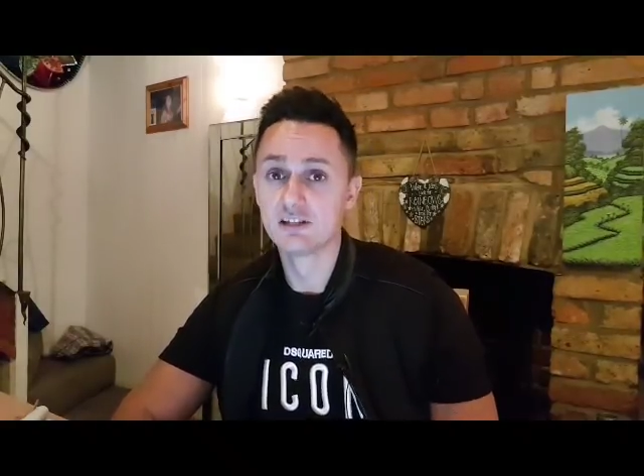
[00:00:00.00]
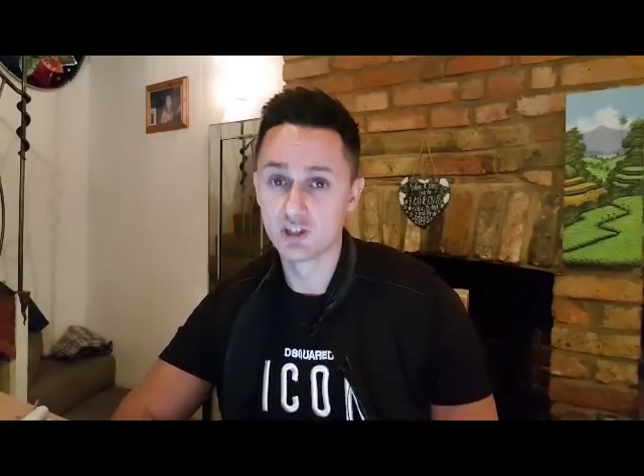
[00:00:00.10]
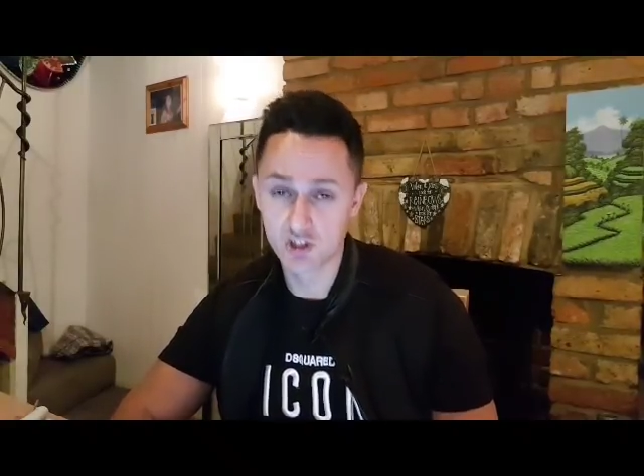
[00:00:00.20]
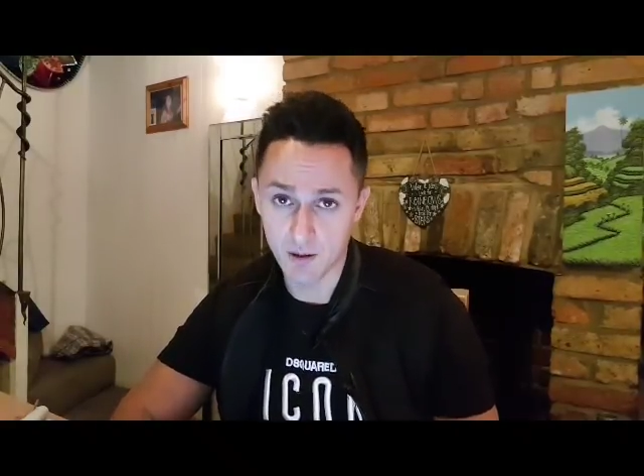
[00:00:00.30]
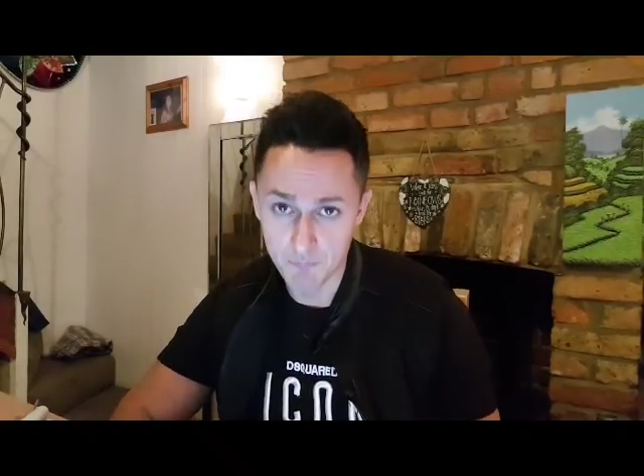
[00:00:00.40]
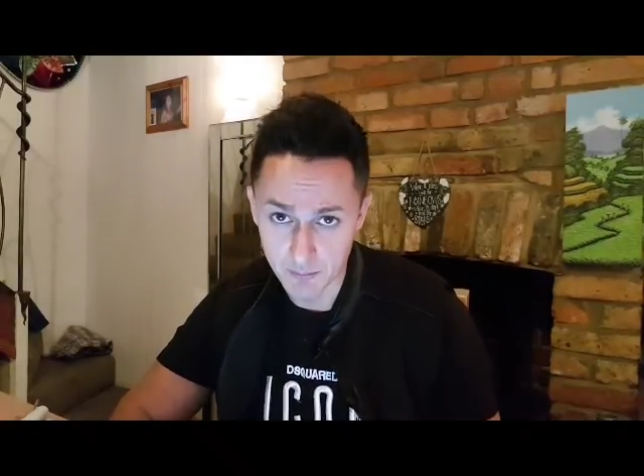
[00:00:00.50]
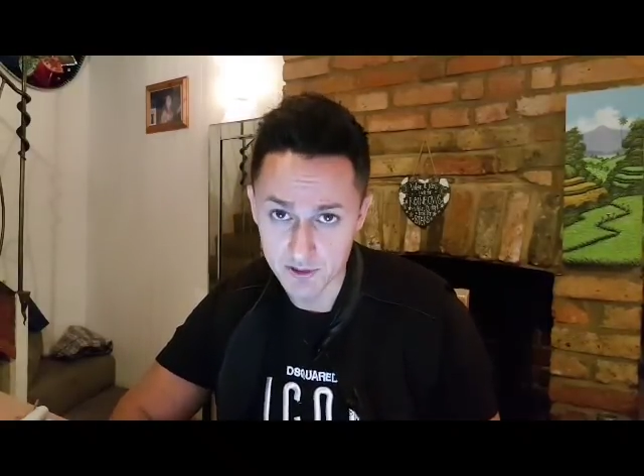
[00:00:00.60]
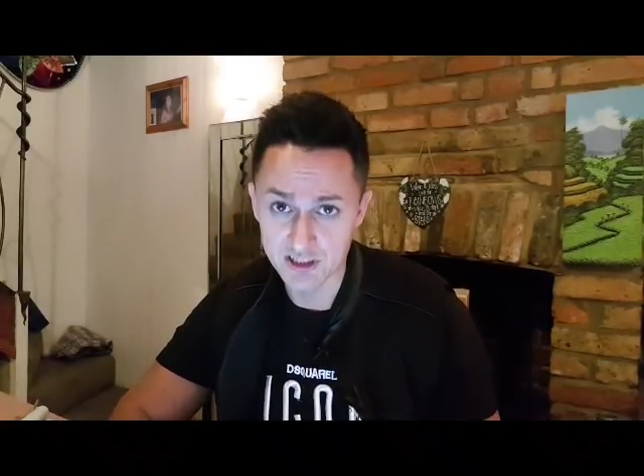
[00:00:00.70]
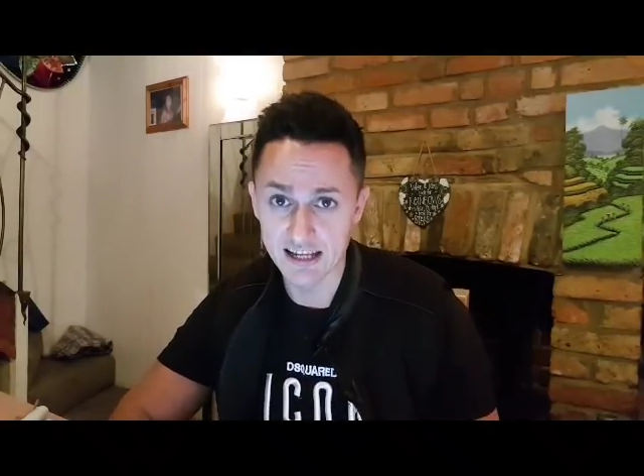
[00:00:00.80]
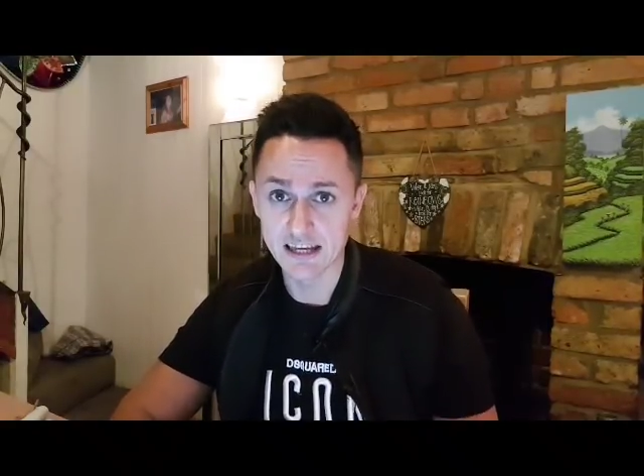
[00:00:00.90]
to jump
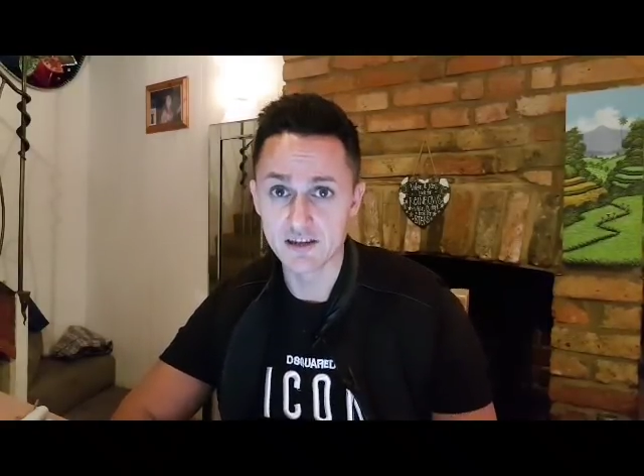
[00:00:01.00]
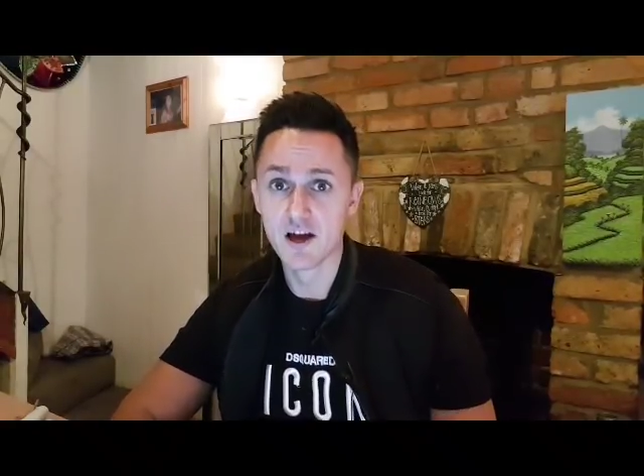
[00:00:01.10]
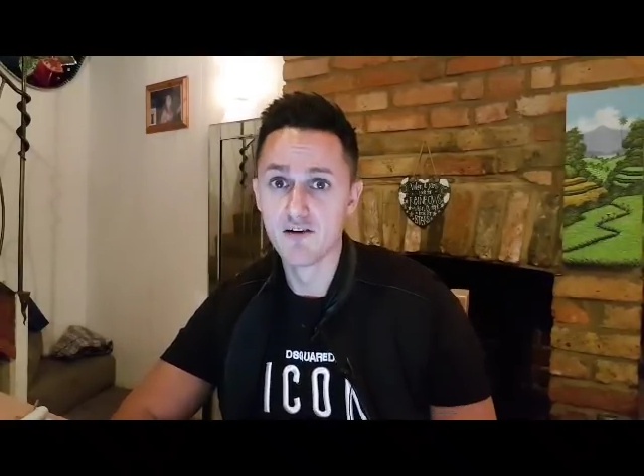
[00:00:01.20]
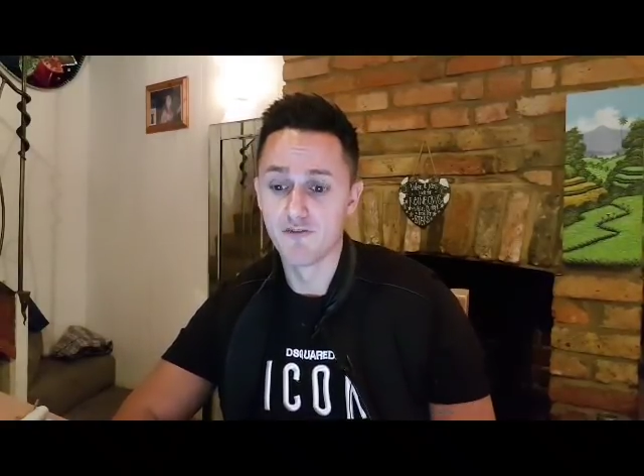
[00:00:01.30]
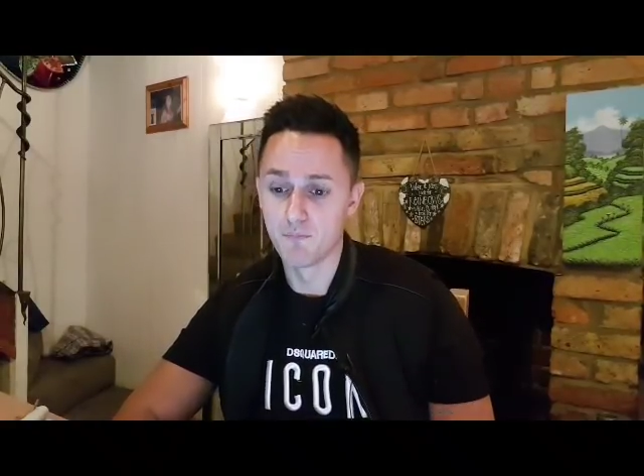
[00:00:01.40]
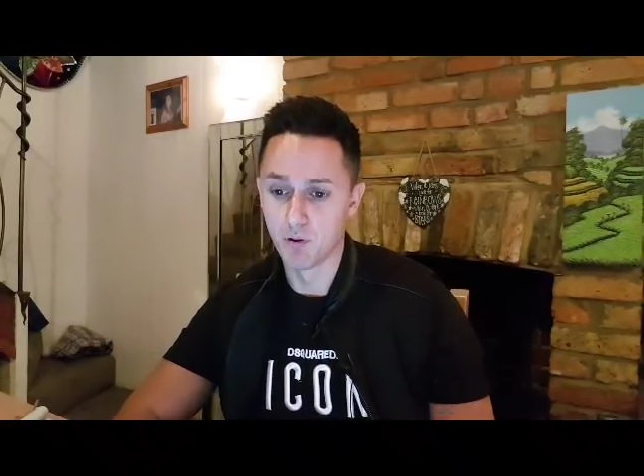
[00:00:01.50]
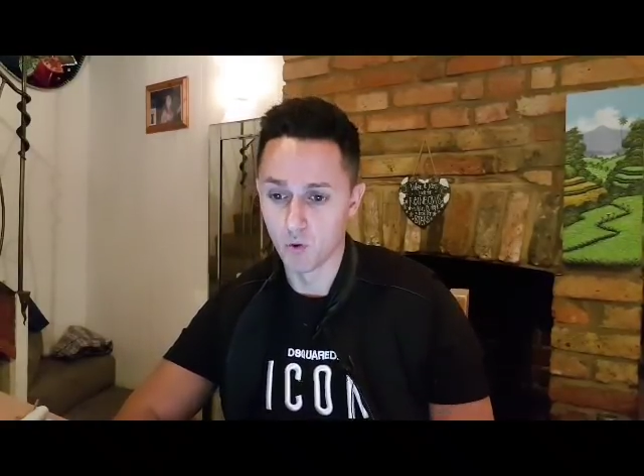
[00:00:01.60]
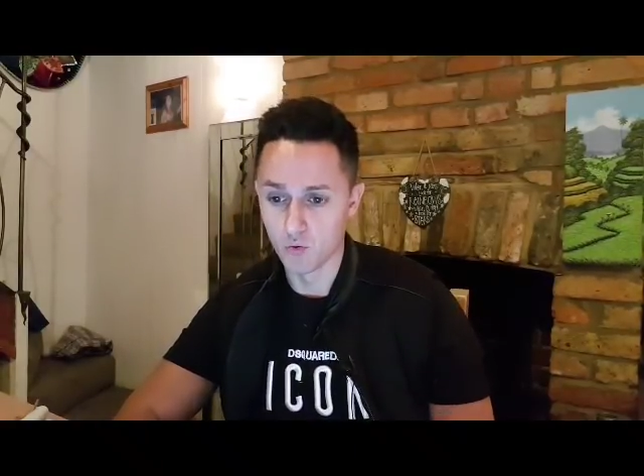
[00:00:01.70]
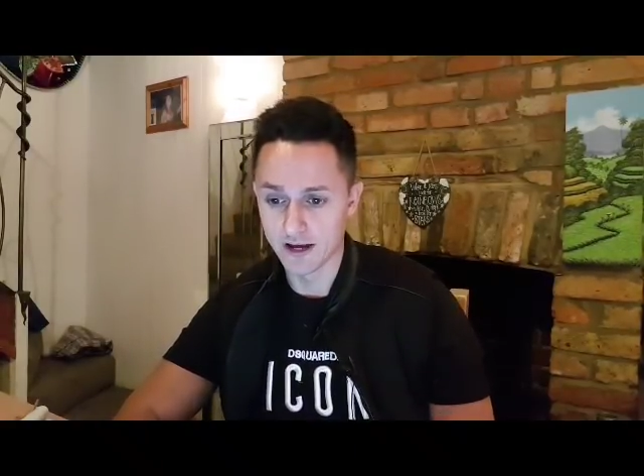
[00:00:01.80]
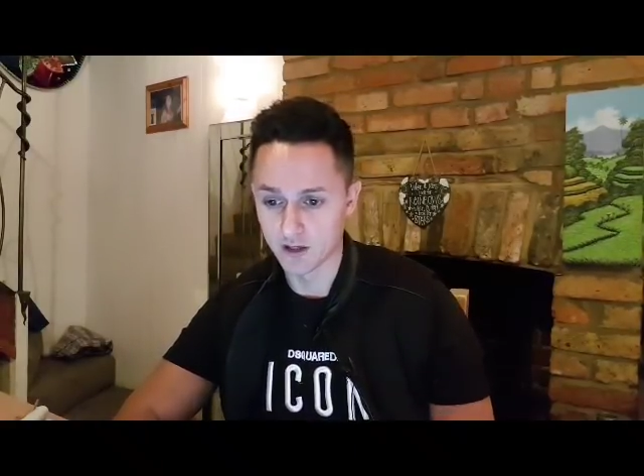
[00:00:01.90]
'em silly for
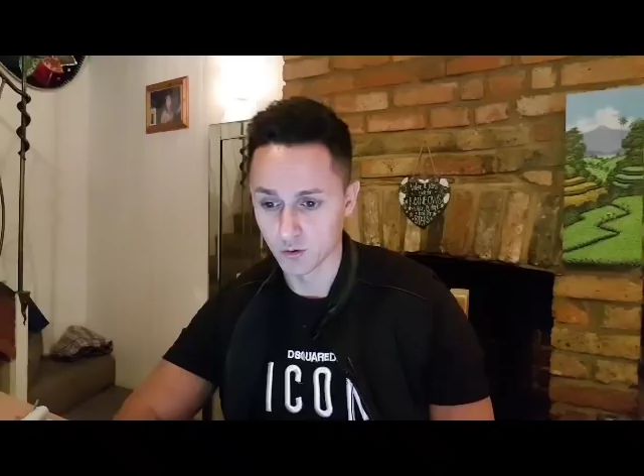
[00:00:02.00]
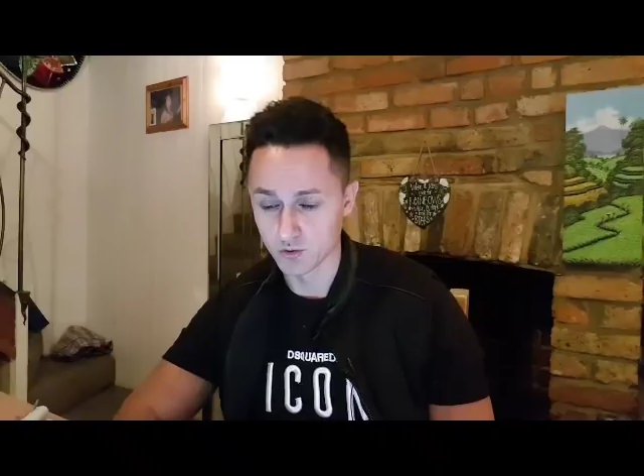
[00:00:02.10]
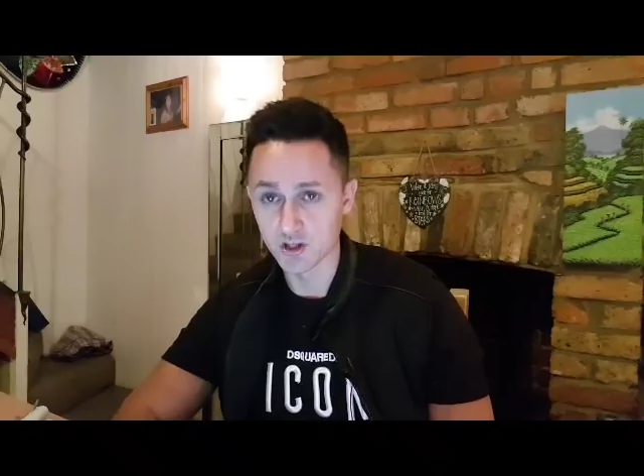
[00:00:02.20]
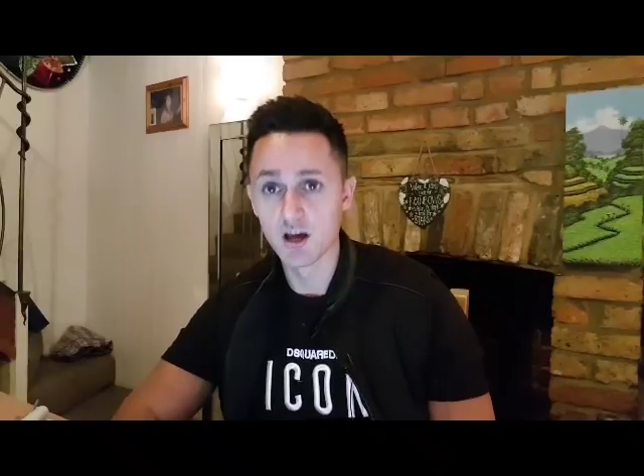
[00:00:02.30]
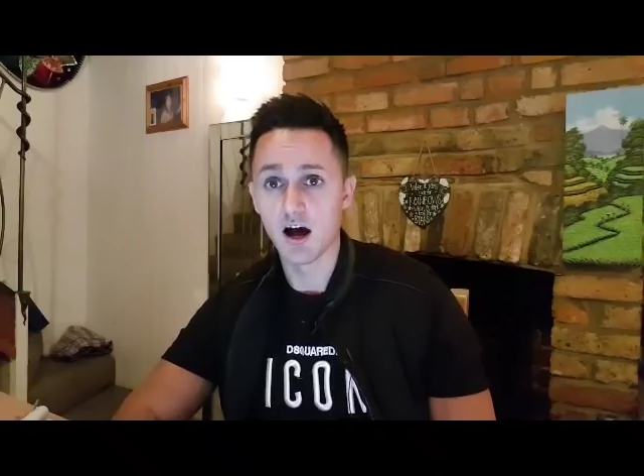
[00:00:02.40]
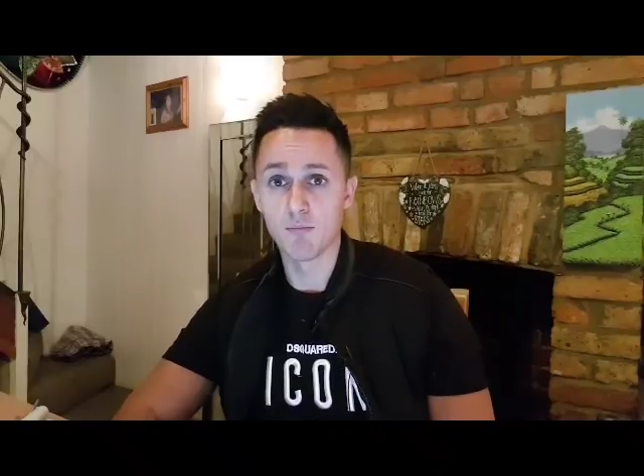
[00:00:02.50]
Paul Nicholls.